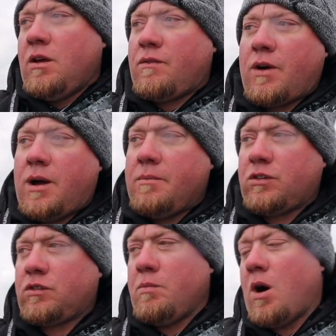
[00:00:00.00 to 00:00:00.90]

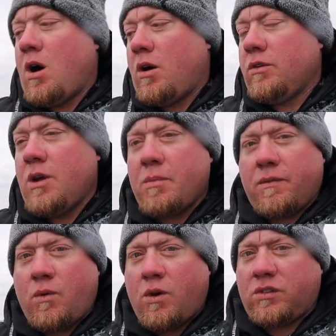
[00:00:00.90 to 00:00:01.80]
from small
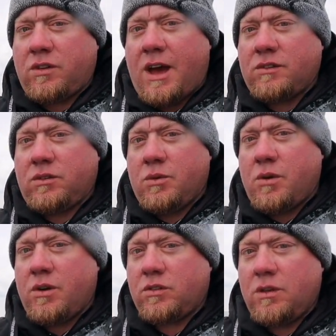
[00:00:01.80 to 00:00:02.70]
number 4 size
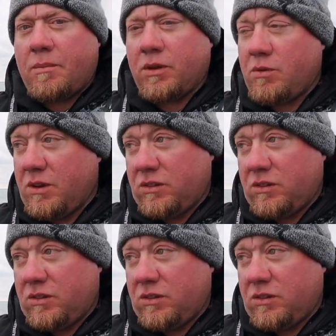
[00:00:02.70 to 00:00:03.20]
lures, number 3